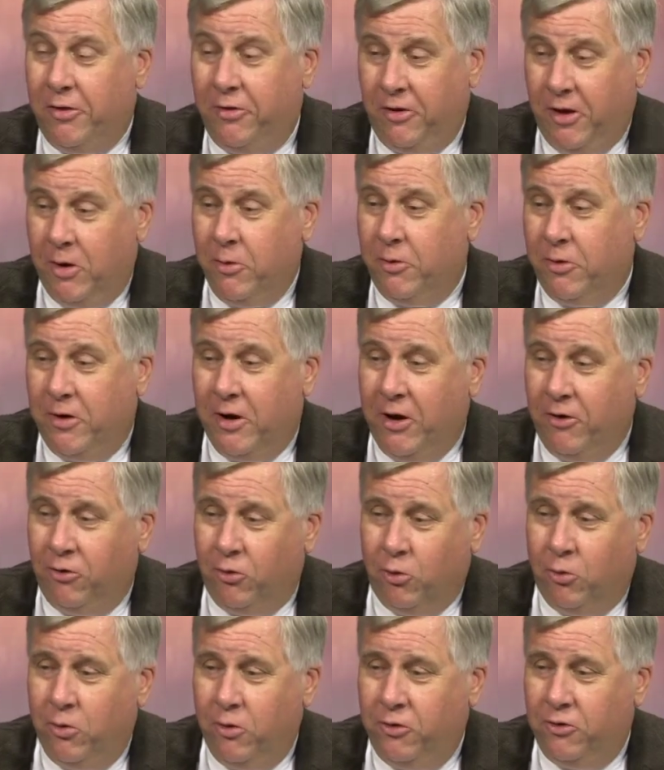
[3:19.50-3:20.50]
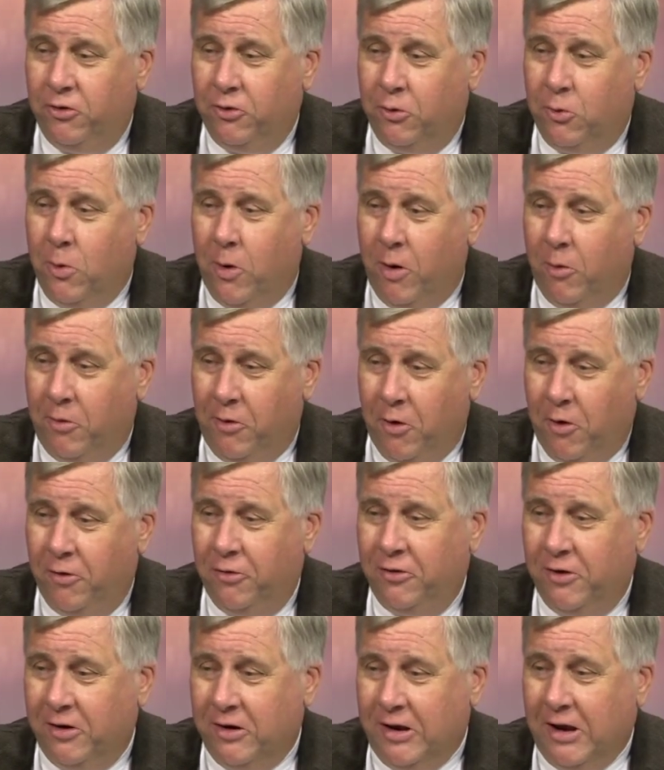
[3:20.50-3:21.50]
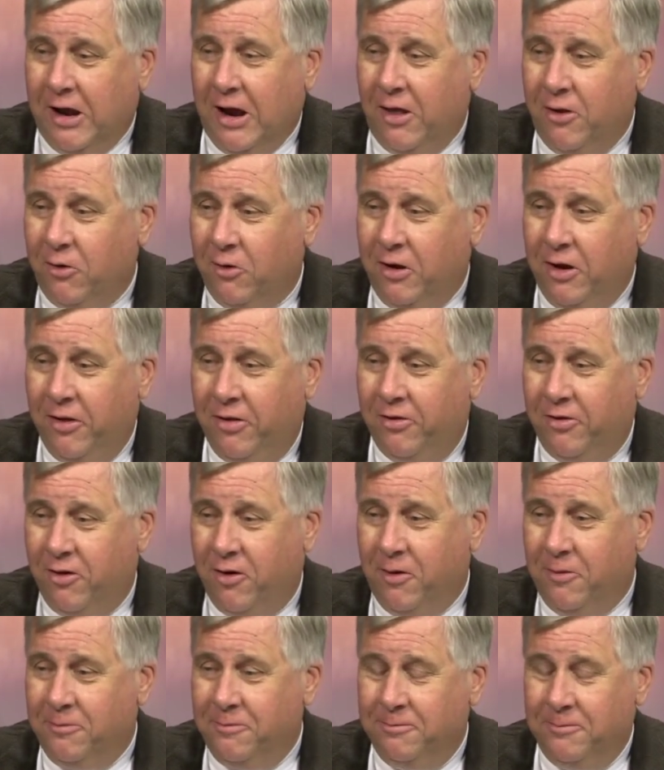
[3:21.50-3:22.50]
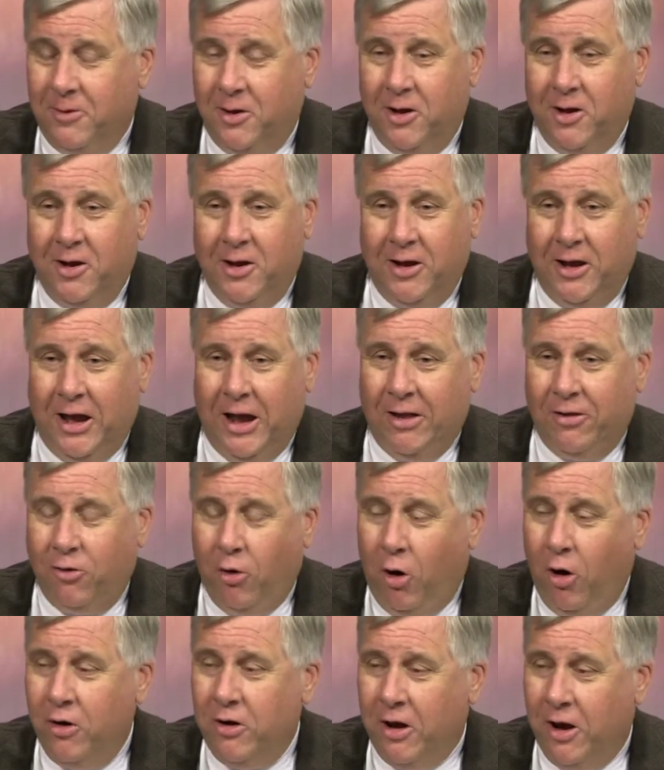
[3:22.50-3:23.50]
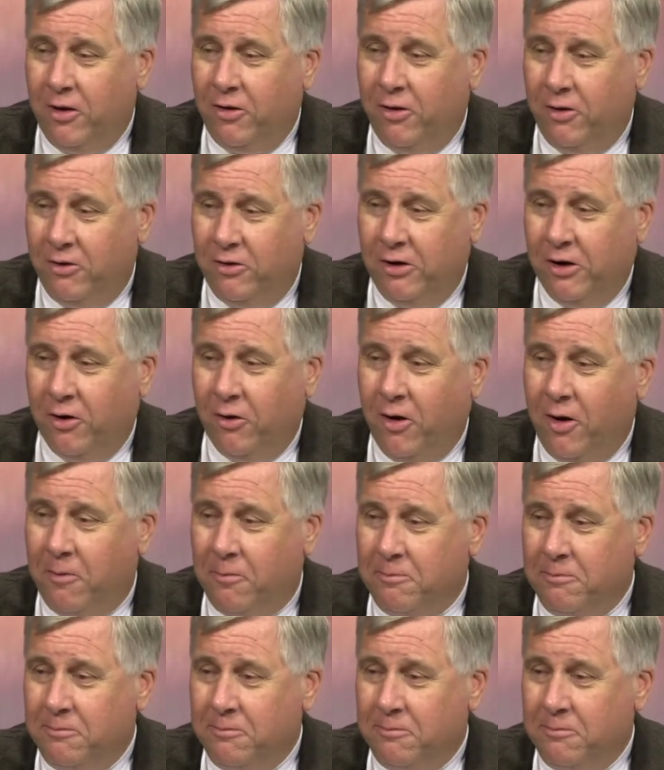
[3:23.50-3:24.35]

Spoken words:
sing with the National Christian Choir, when they all sing together, it's hard not to tear up.